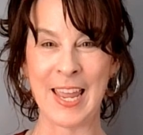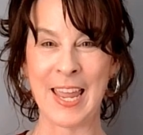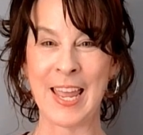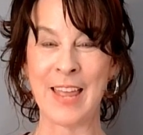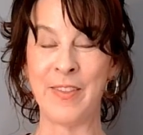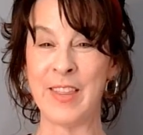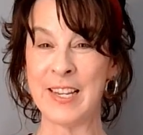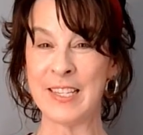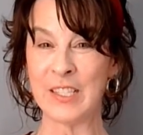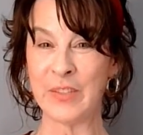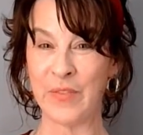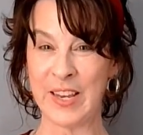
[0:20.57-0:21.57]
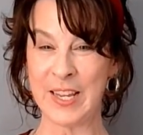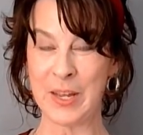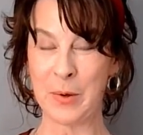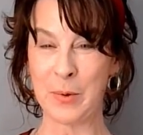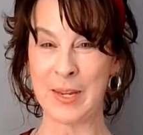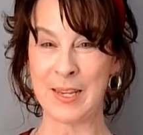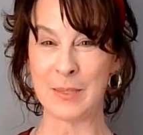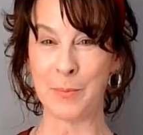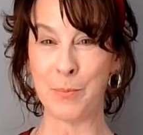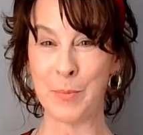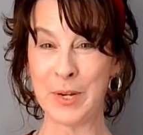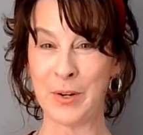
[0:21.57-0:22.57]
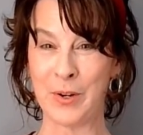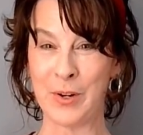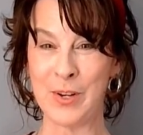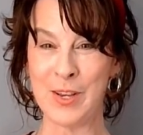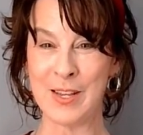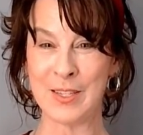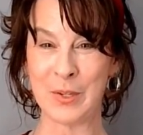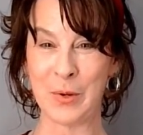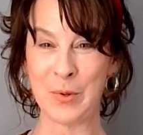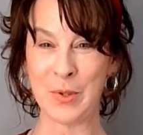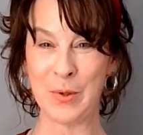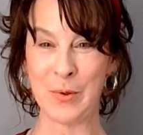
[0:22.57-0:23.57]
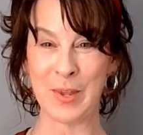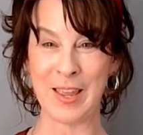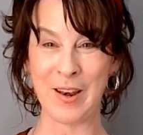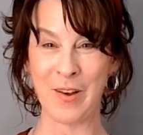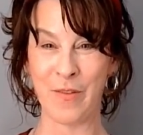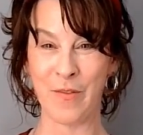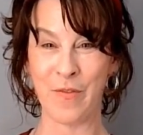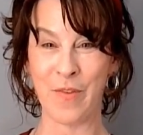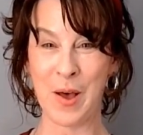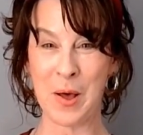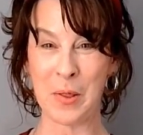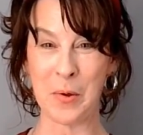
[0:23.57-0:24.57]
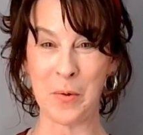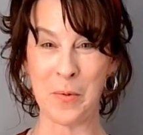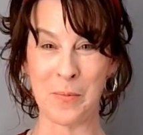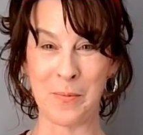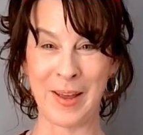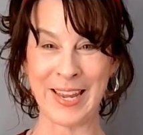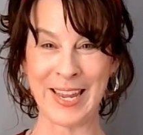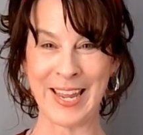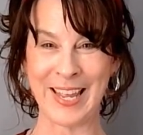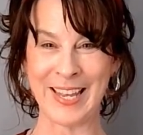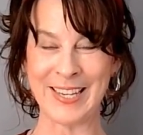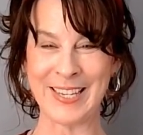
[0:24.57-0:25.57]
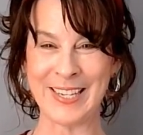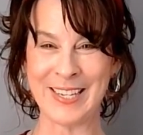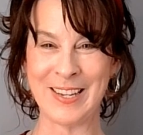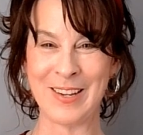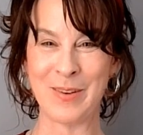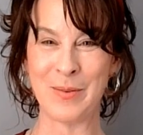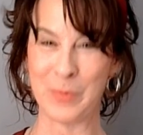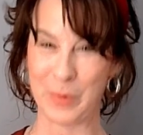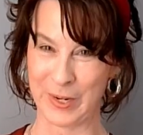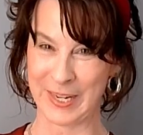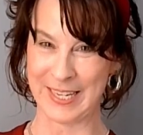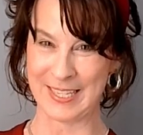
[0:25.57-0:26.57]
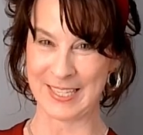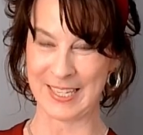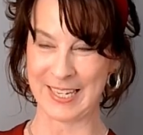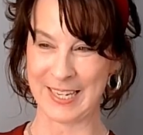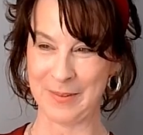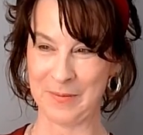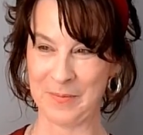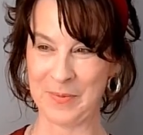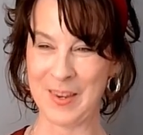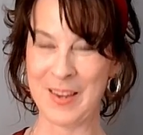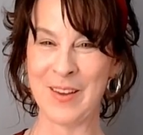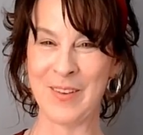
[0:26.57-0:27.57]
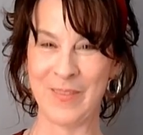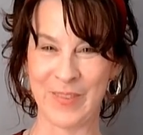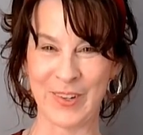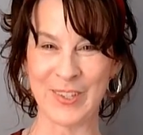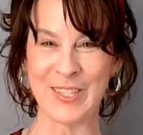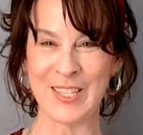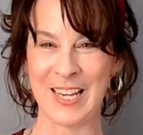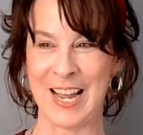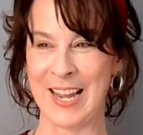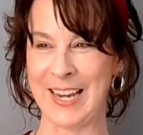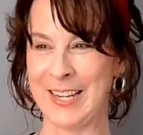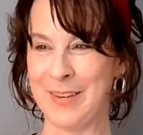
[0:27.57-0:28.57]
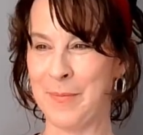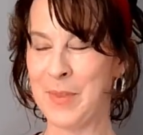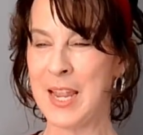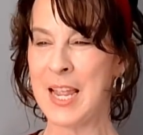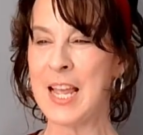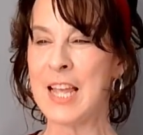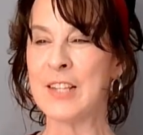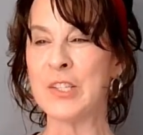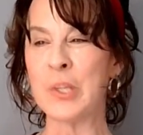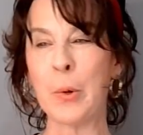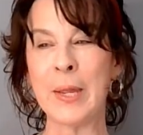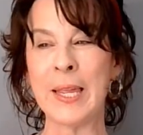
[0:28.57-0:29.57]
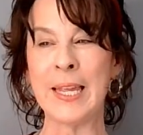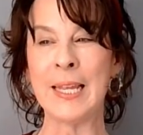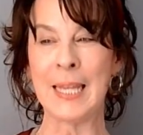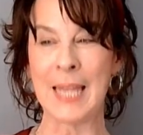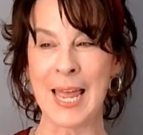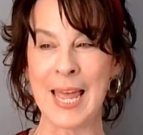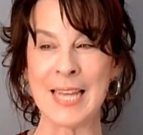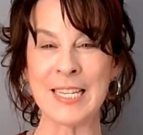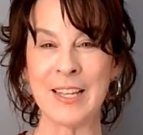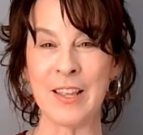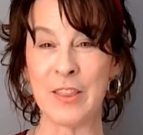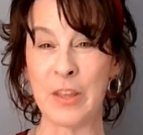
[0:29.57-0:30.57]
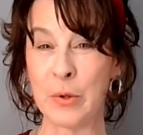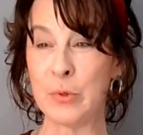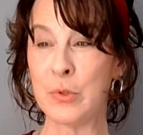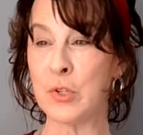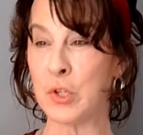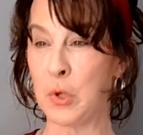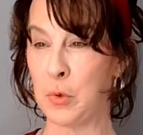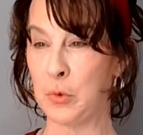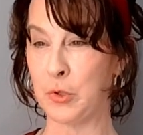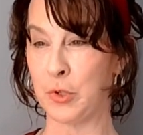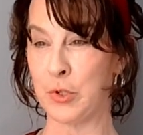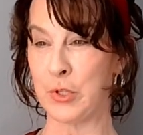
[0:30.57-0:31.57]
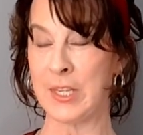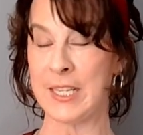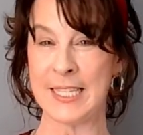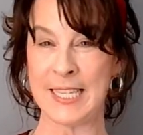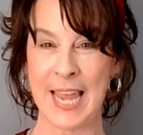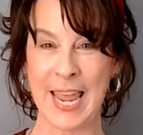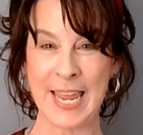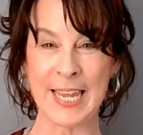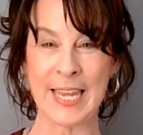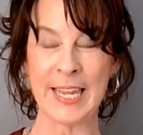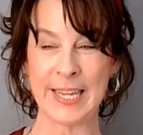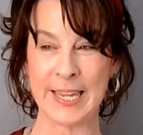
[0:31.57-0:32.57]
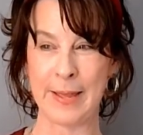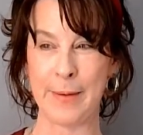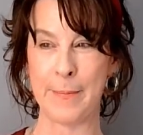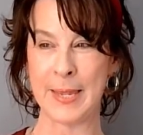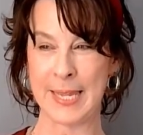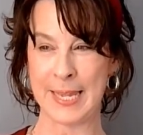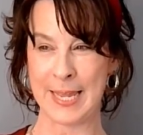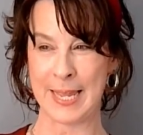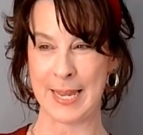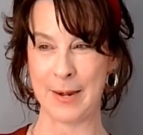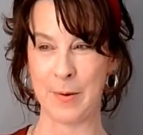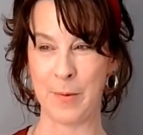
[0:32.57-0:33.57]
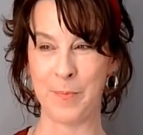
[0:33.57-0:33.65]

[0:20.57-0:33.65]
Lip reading: And this video is mirrored so you can follow my hand more easily. First line. So he let those soldiers take him in.